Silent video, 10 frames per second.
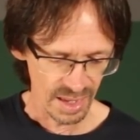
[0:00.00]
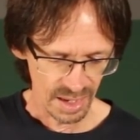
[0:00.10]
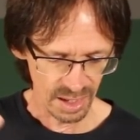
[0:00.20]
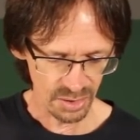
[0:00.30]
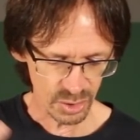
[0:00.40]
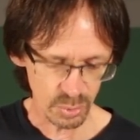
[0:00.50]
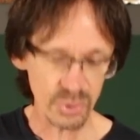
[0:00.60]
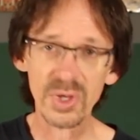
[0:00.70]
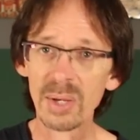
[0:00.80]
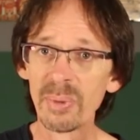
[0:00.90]
Uh, the cool
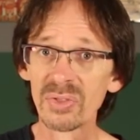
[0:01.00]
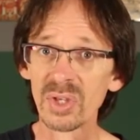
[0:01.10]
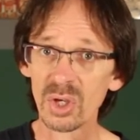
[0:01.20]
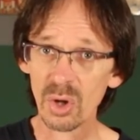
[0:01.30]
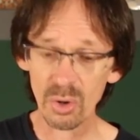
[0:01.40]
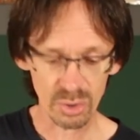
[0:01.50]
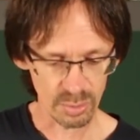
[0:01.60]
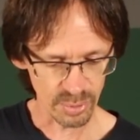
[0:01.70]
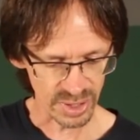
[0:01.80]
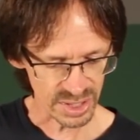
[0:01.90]
thing about the
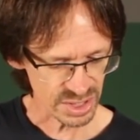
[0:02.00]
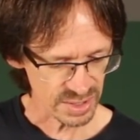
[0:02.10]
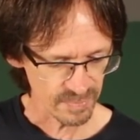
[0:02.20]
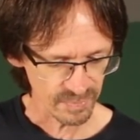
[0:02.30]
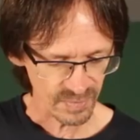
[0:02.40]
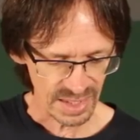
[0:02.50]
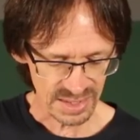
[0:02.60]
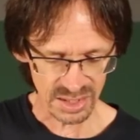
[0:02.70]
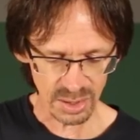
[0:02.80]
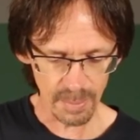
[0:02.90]
Gotoh bridge
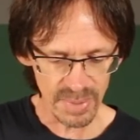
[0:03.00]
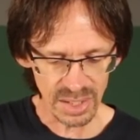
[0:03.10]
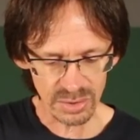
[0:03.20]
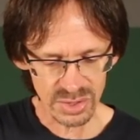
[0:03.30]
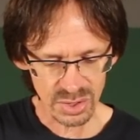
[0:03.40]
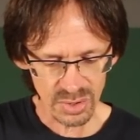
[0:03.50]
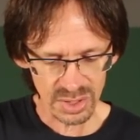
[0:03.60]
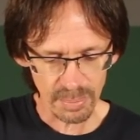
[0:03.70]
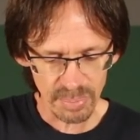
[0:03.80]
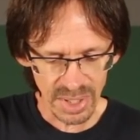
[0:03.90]
is that they're milled so
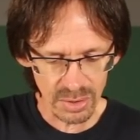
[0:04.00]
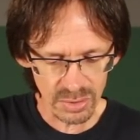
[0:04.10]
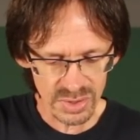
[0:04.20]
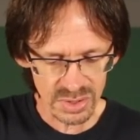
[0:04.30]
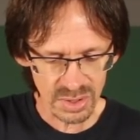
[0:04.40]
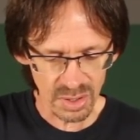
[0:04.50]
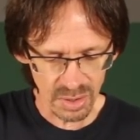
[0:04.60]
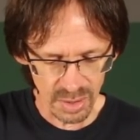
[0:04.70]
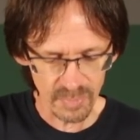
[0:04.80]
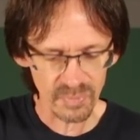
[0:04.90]
that the barrels
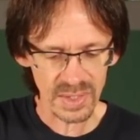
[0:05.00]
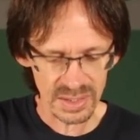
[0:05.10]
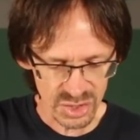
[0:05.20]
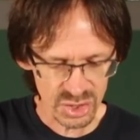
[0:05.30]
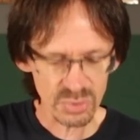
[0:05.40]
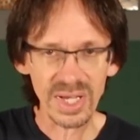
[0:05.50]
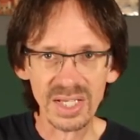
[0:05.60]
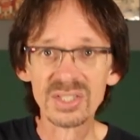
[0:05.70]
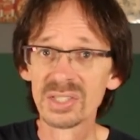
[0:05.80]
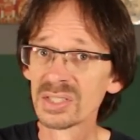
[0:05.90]
are
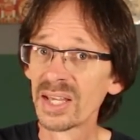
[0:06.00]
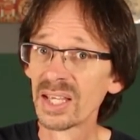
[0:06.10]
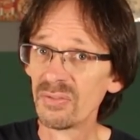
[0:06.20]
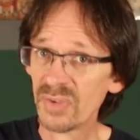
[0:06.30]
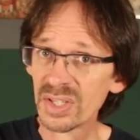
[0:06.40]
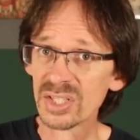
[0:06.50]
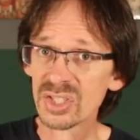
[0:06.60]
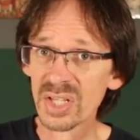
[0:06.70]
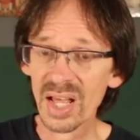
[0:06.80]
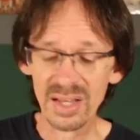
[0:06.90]
straight, just like a
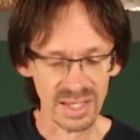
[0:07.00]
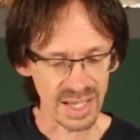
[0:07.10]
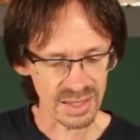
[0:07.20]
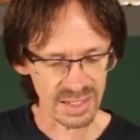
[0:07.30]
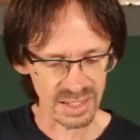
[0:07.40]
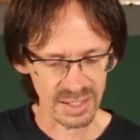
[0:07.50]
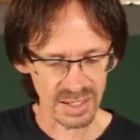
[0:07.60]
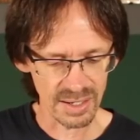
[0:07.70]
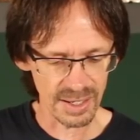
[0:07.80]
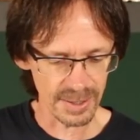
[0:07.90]
vintage Tele, and the
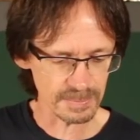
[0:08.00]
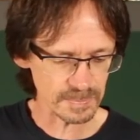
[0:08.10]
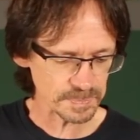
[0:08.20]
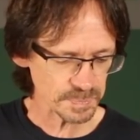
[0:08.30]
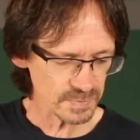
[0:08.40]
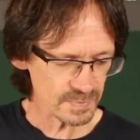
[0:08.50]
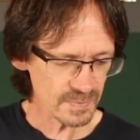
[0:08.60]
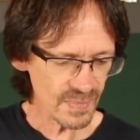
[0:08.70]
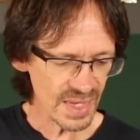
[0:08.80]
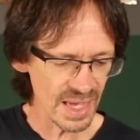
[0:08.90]
uh, um,
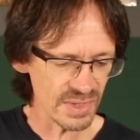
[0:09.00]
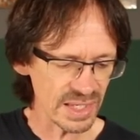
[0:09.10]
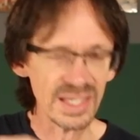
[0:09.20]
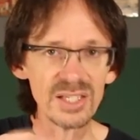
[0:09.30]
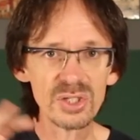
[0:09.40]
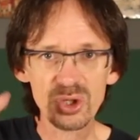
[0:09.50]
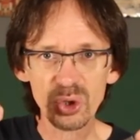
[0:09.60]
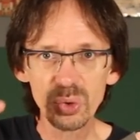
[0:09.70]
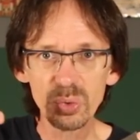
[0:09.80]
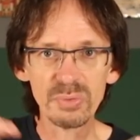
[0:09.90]
and the
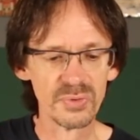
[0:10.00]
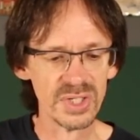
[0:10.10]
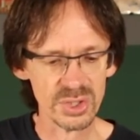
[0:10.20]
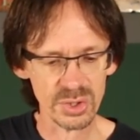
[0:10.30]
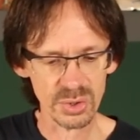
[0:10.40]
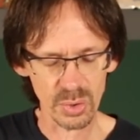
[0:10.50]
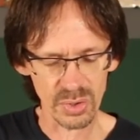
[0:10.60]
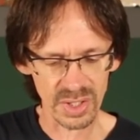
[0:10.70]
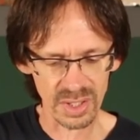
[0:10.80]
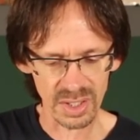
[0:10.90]
InTune feature
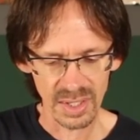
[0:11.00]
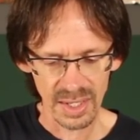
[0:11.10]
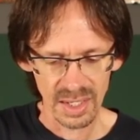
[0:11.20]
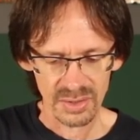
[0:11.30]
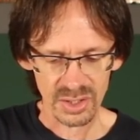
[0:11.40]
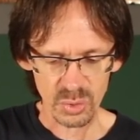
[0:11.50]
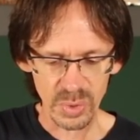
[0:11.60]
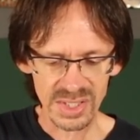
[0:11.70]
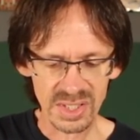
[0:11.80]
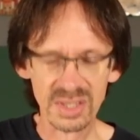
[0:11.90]
or the the
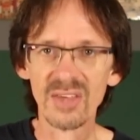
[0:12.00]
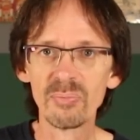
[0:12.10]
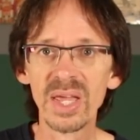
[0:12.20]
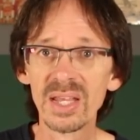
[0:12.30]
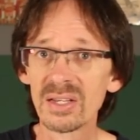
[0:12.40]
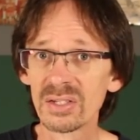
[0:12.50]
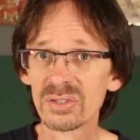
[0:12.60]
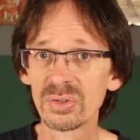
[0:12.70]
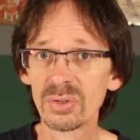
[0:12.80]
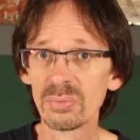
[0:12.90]
tweaks that they've made
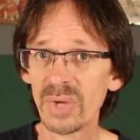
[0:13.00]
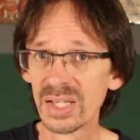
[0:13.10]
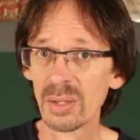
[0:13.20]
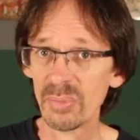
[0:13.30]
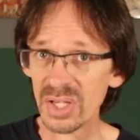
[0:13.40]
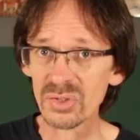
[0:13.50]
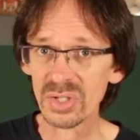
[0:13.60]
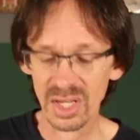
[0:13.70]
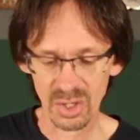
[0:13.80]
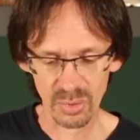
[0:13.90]
to make them
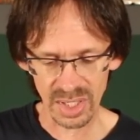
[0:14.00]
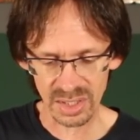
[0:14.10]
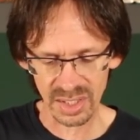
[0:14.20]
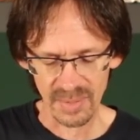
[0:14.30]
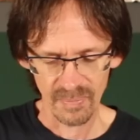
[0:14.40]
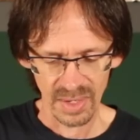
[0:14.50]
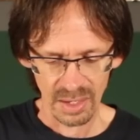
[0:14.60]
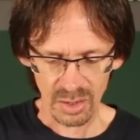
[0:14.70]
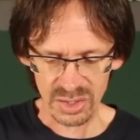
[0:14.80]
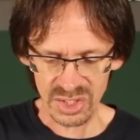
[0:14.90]
intonate correctly
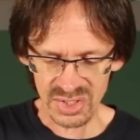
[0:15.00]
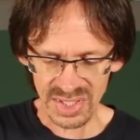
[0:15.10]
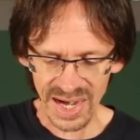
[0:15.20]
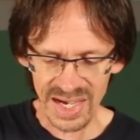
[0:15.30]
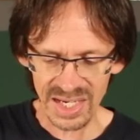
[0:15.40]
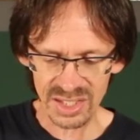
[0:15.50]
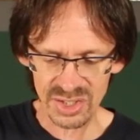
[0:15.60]
are just tiny